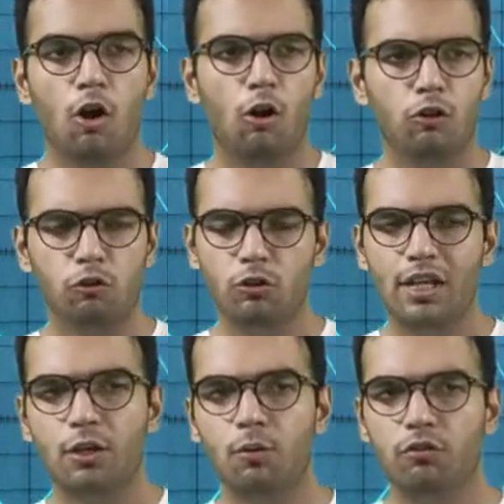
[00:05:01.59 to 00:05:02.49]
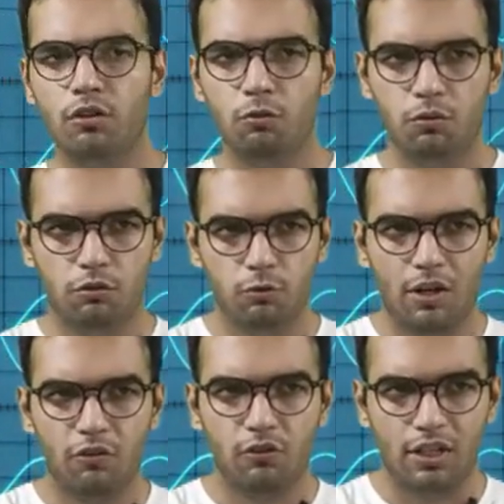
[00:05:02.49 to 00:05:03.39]
Also, the equations which
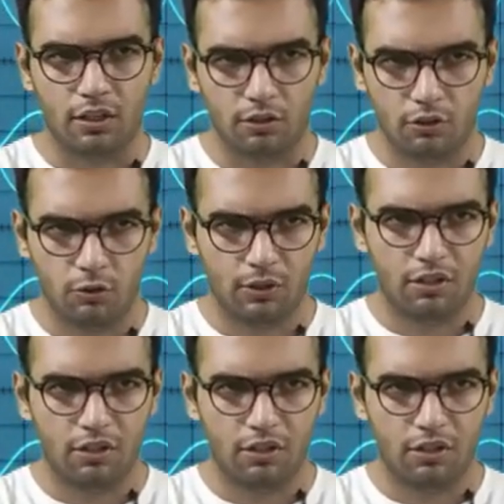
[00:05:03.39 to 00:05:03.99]
you are seeing, you